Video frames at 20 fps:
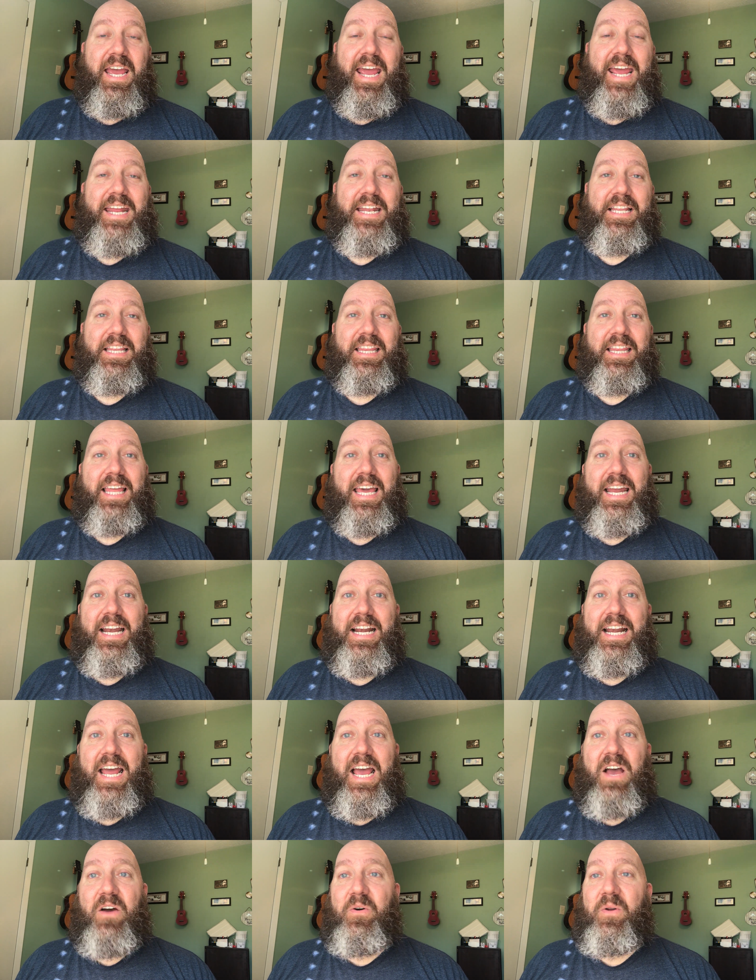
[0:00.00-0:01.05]
and let it
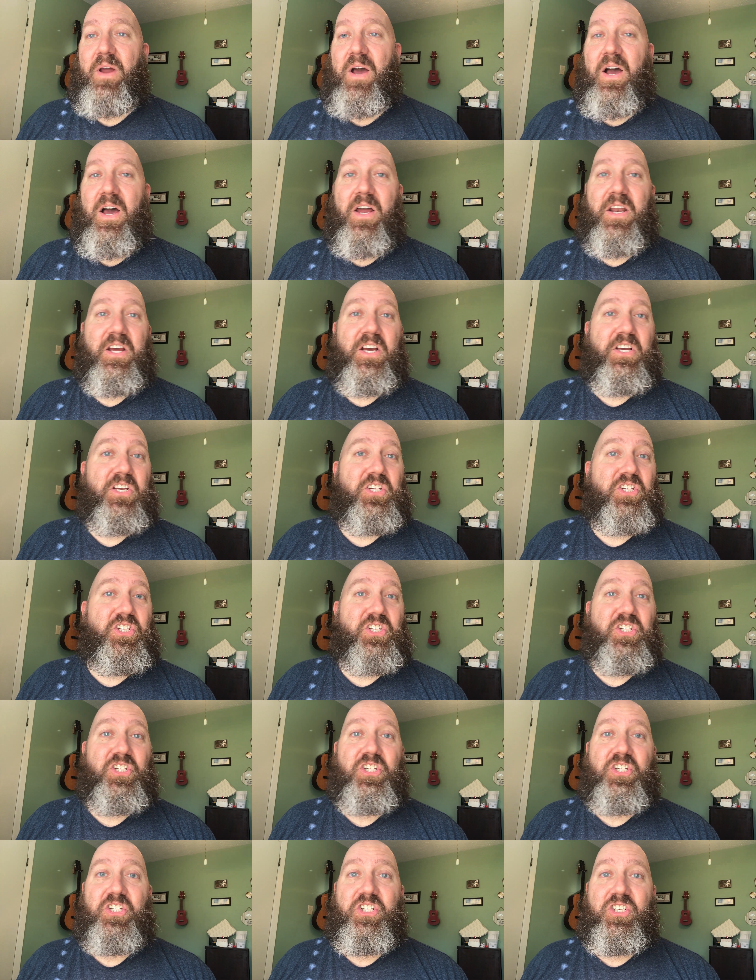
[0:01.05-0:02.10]
out on a
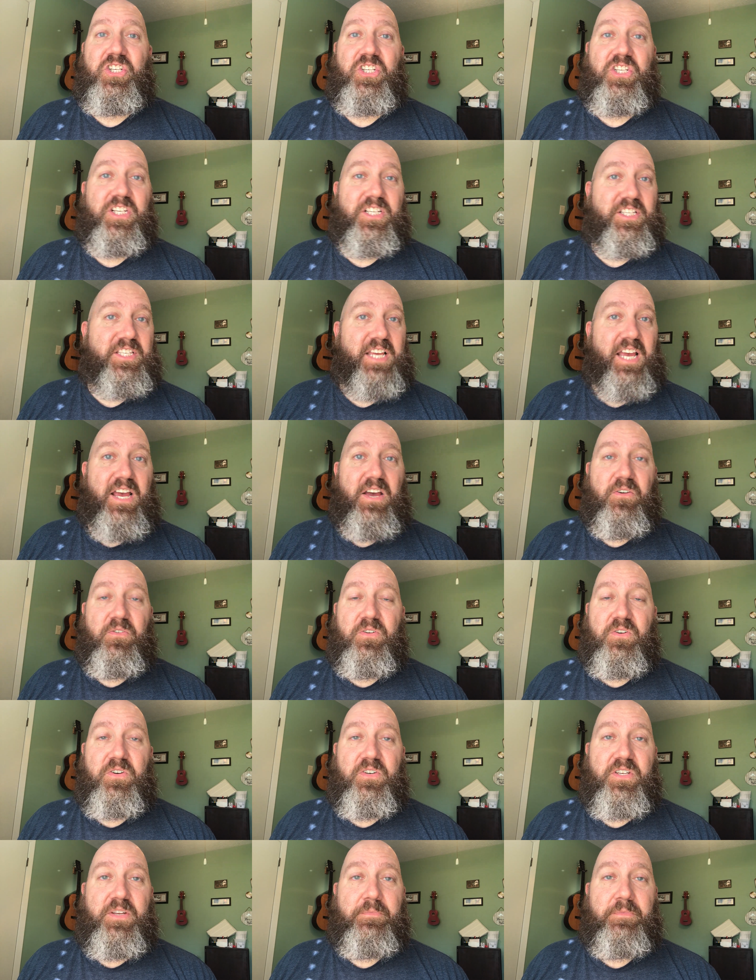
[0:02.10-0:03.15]
shh sound
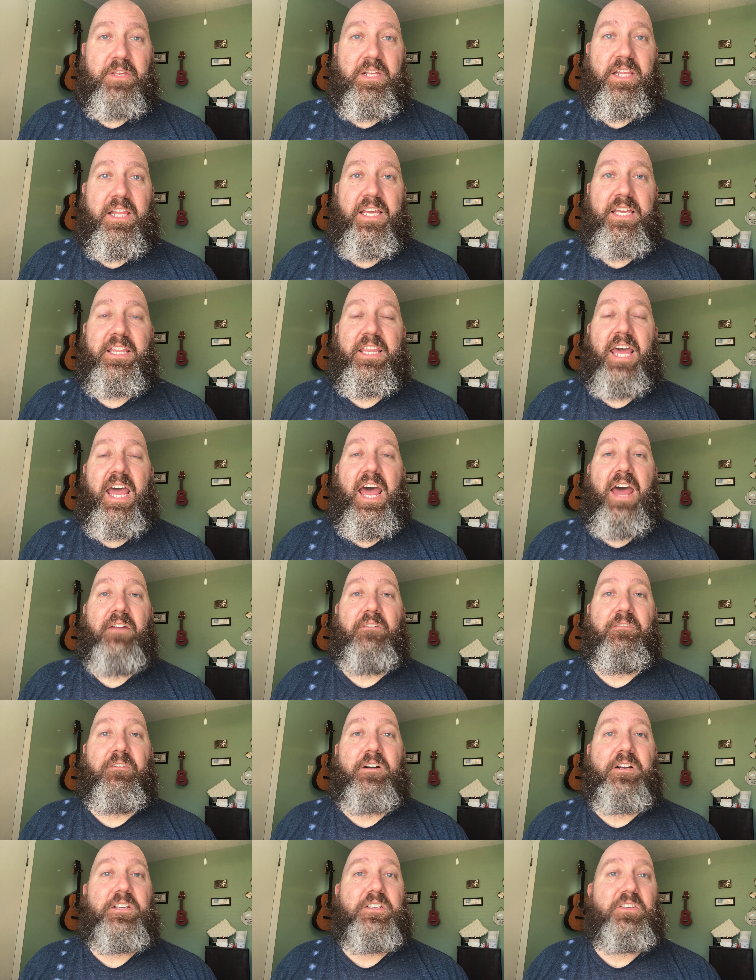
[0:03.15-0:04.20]
or something like that
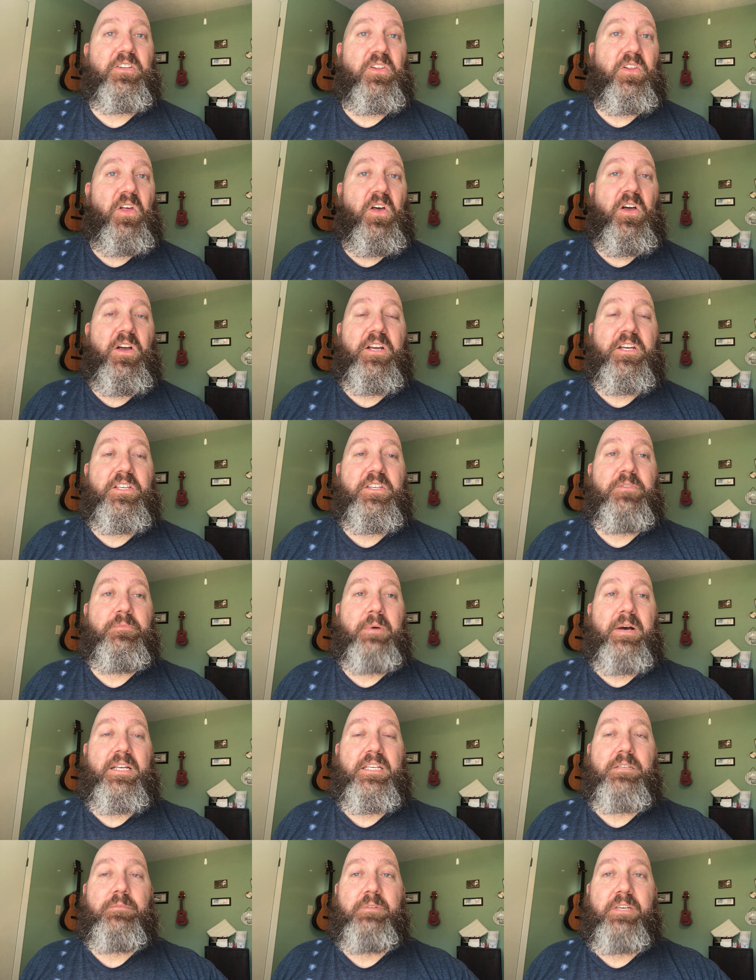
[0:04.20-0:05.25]
for as long as you
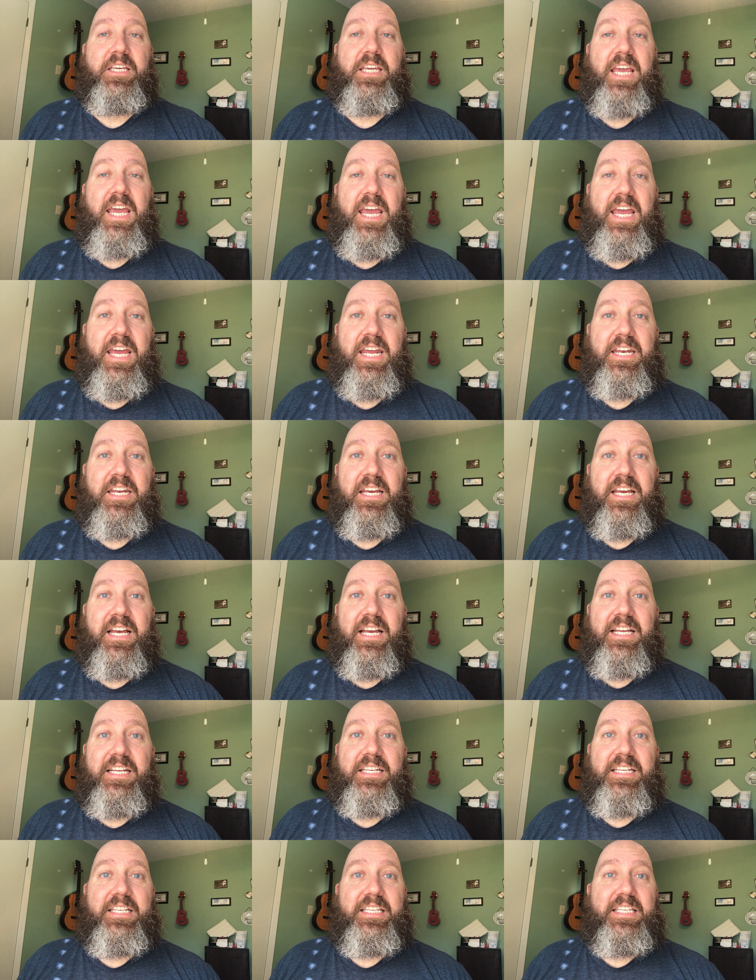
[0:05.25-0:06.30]
possibly can
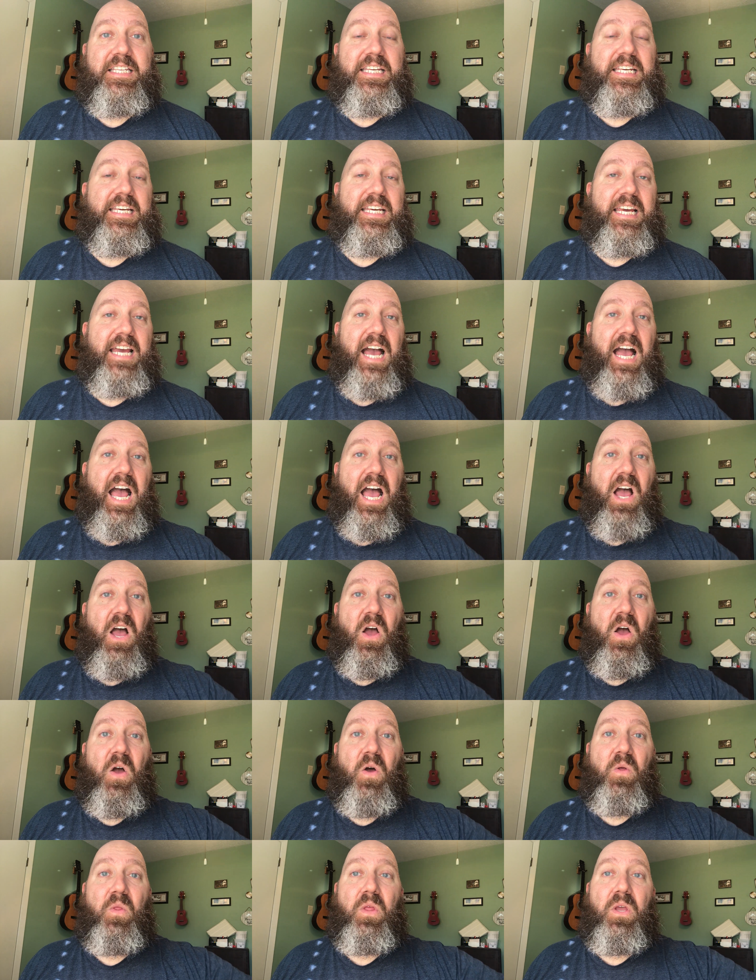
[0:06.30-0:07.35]
to see
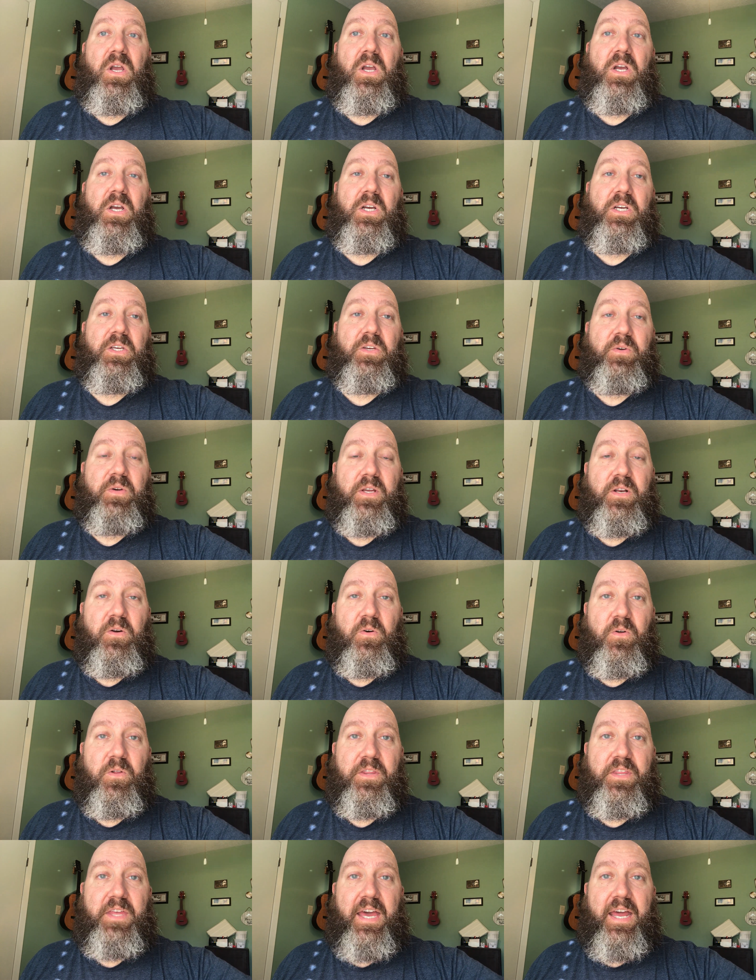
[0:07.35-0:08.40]
how long you can
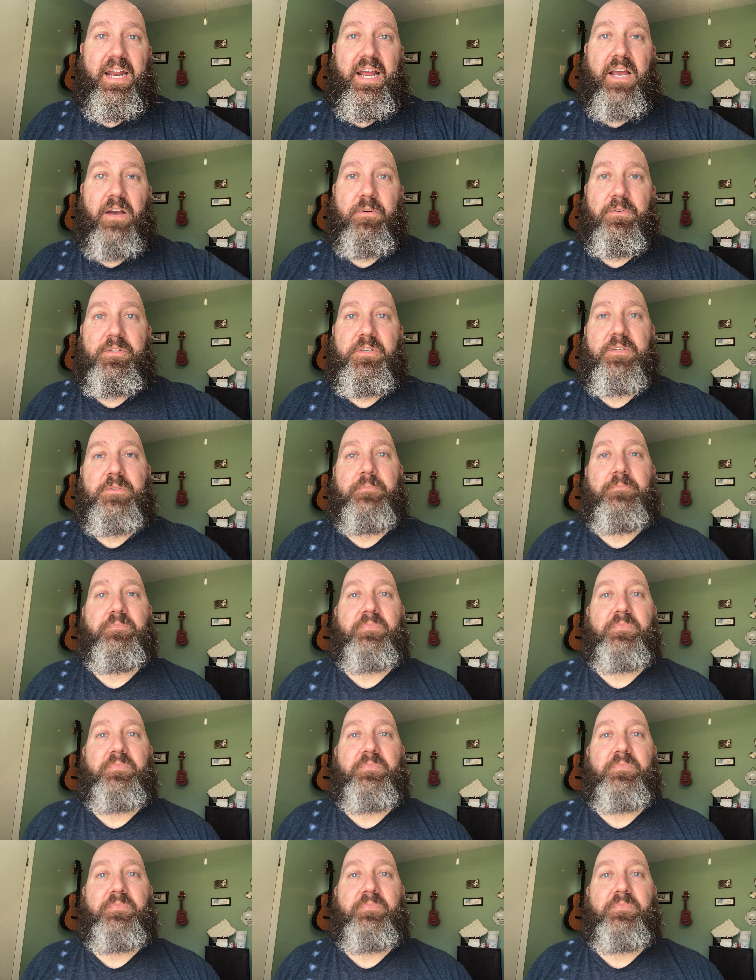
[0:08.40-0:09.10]
hold that out.